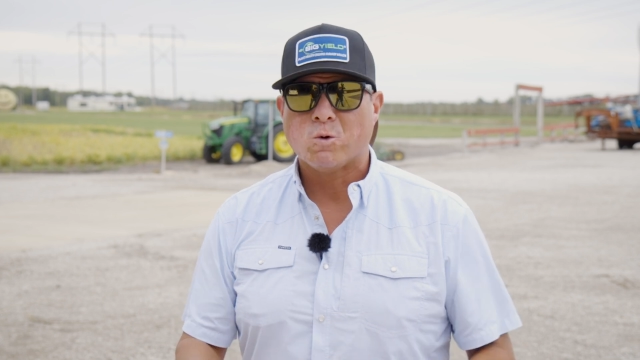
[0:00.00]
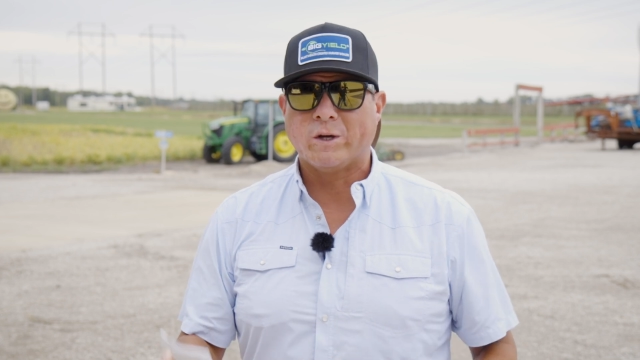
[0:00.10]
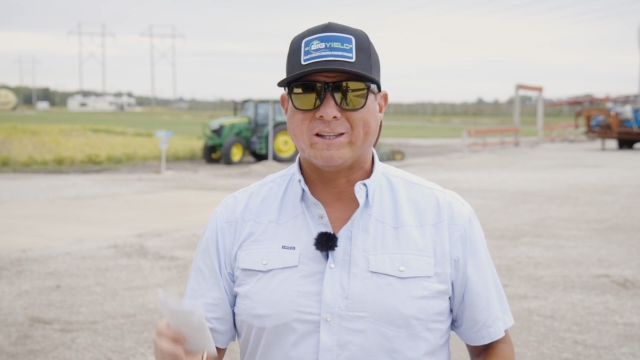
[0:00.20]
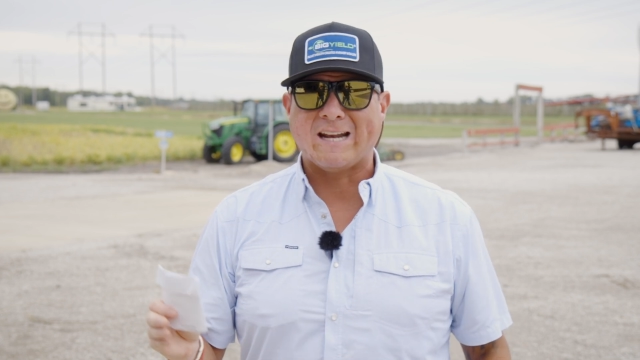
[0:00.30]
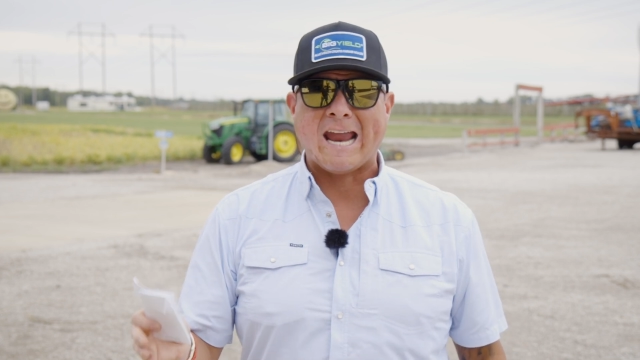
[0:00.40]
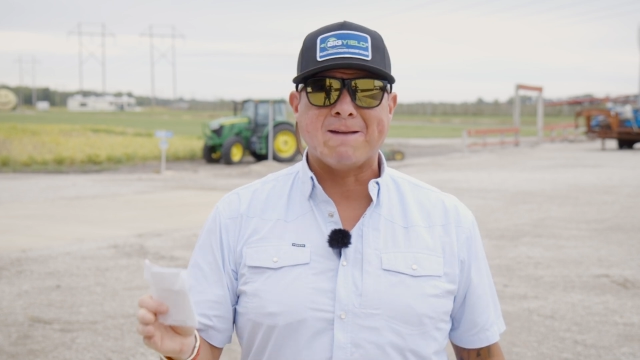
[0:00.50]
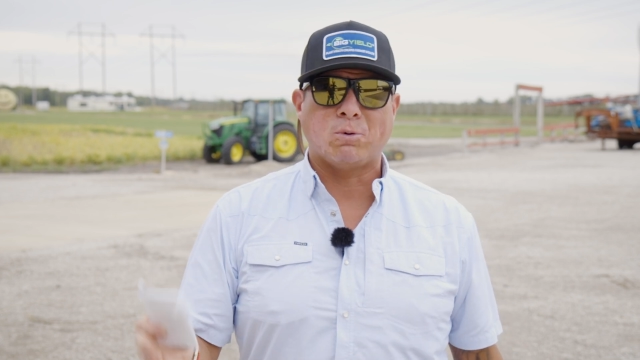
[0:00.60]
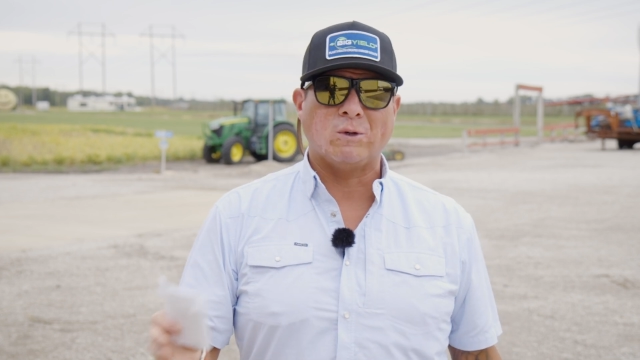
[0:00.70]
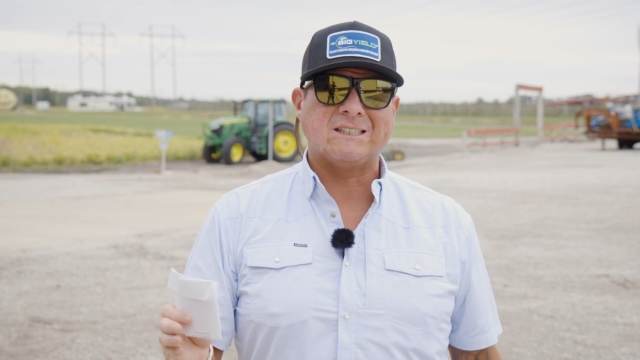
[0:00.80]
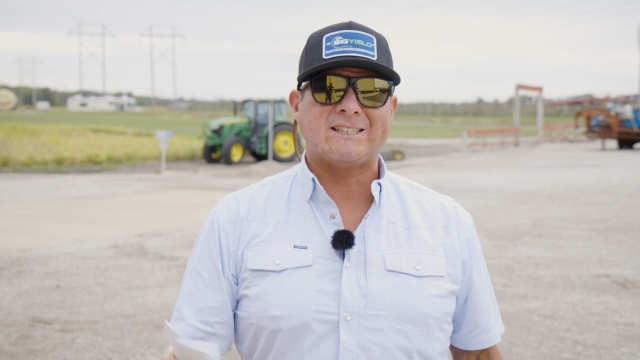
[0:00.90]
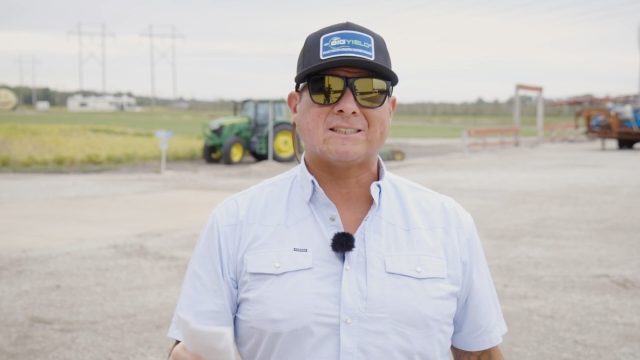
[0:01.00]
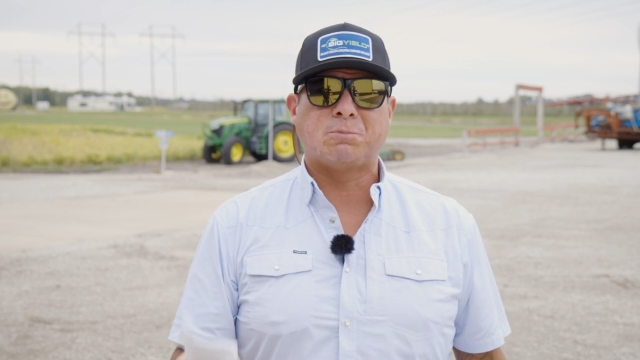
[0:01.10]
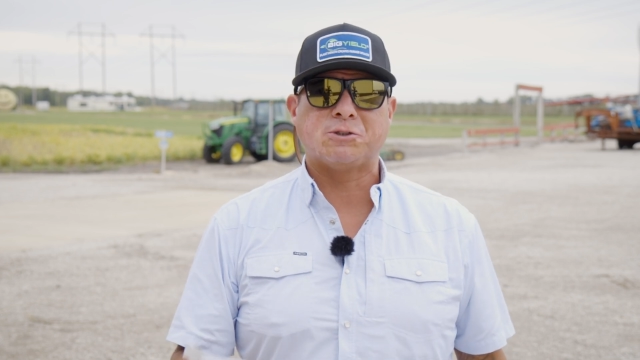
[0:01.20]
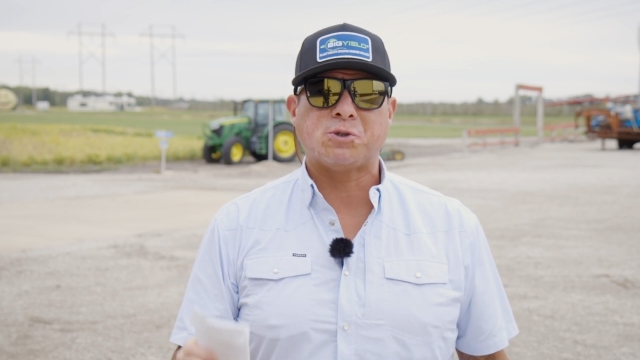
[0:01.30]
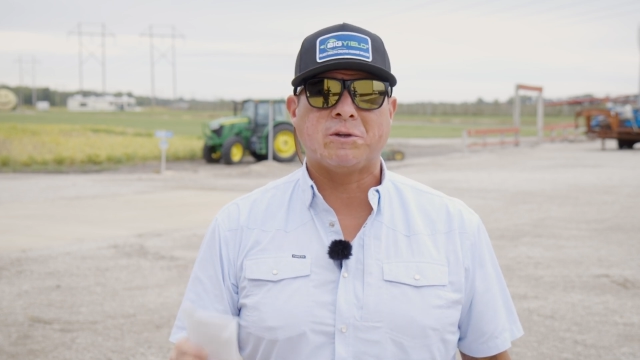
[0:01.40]
with an 8.6
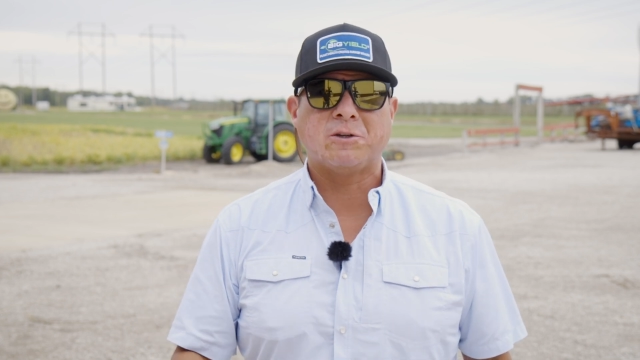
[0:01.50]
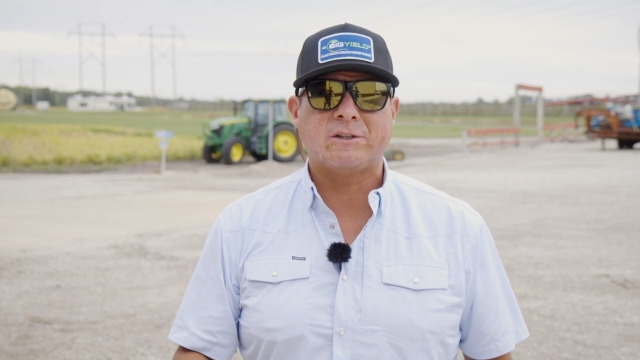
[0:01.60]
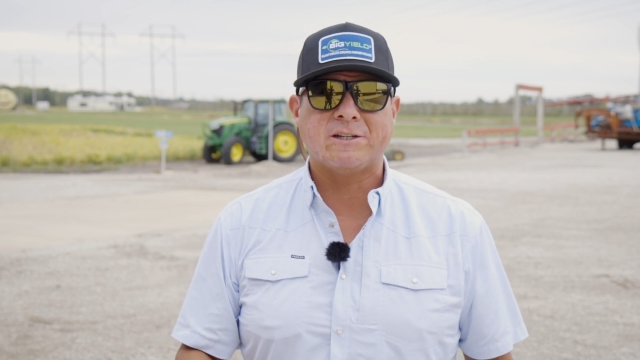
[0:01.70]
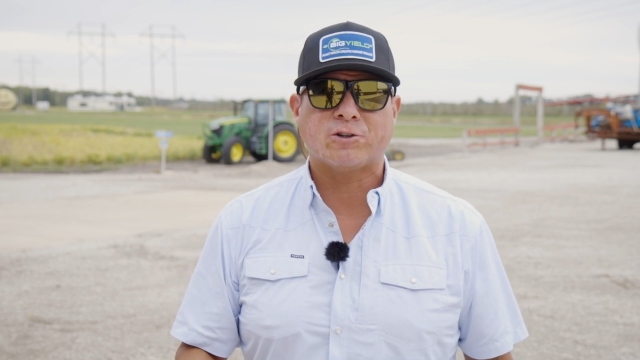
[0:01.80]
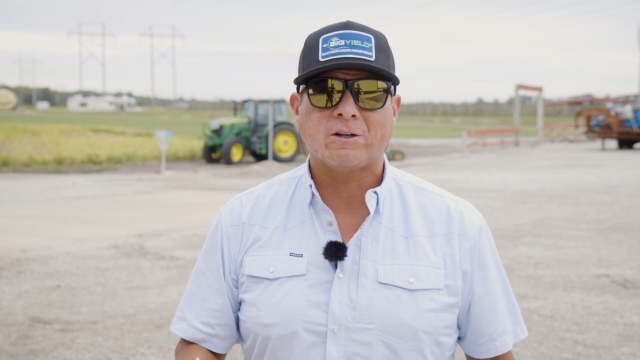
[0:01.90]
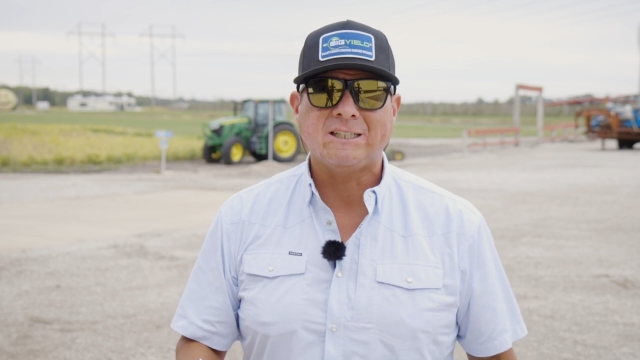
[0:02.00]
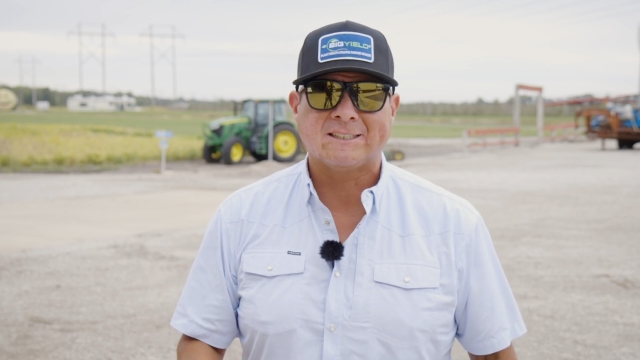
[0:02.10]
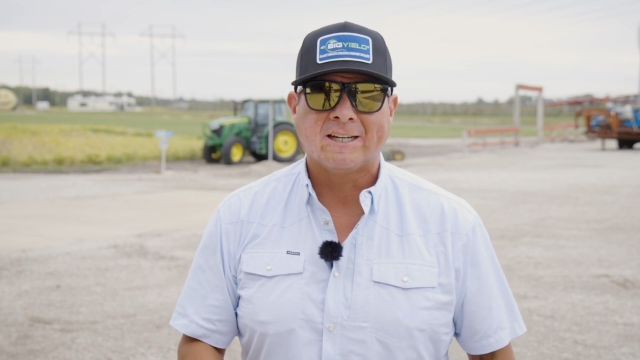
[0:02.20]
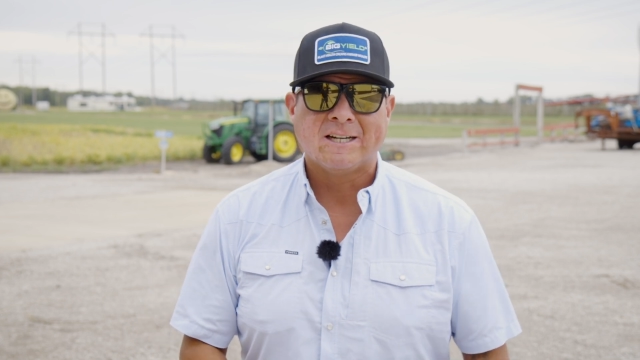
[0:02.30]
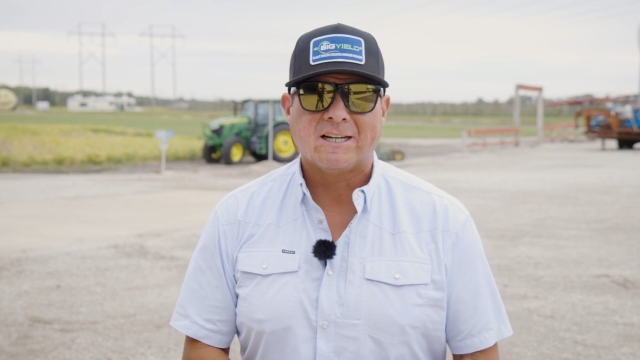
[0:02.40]
bushel yield increase.